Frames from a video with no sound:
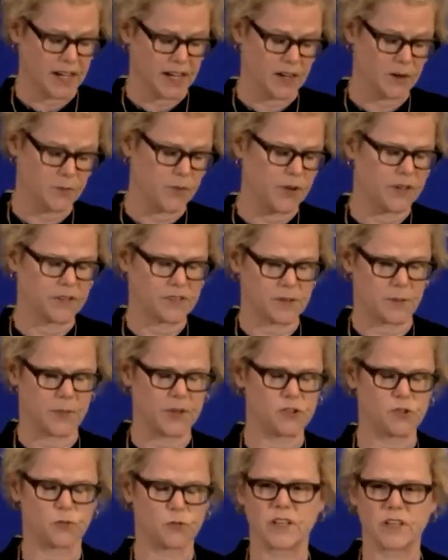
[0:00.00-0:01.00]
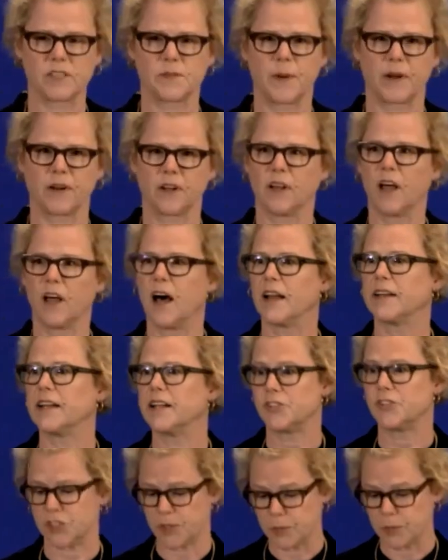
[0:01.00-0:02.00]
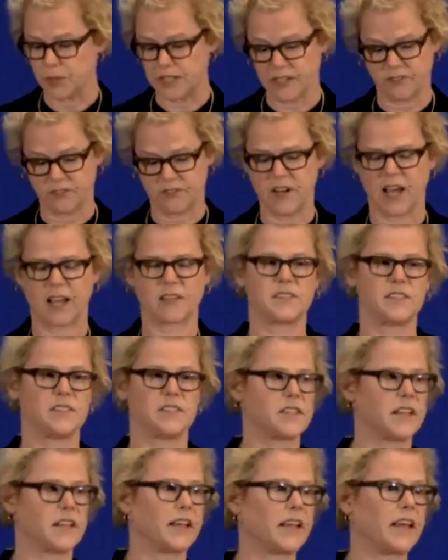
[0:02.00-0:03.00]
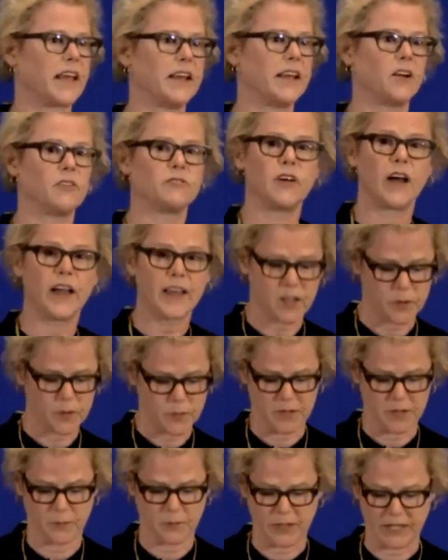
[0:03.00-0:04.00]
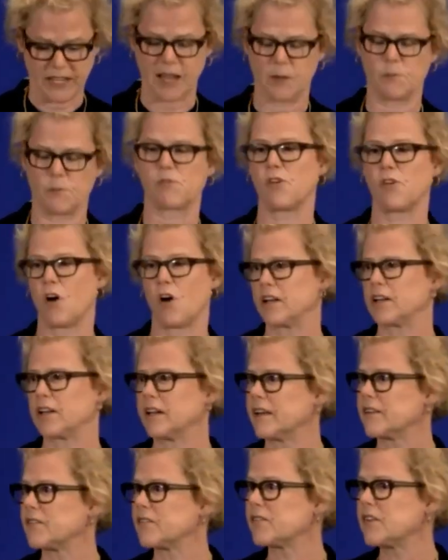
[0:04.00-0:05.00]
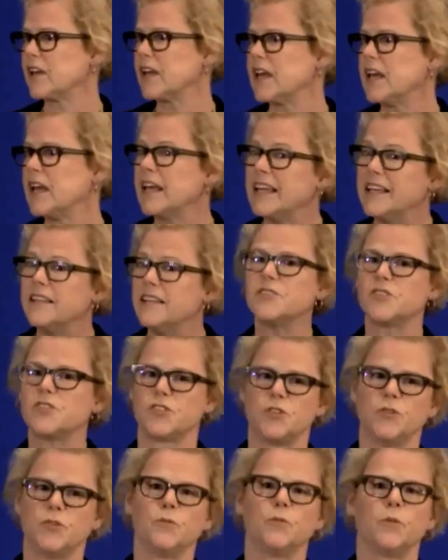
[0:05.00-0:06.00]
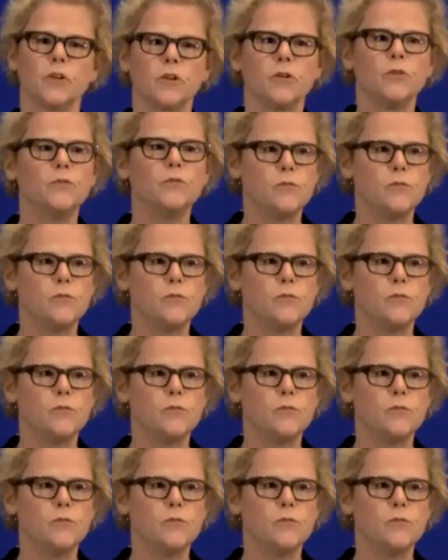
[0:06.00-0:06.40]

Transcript: uh, something she writes about a lot, as she believed Nazis like Adolf Eichmann became thoughtless, is to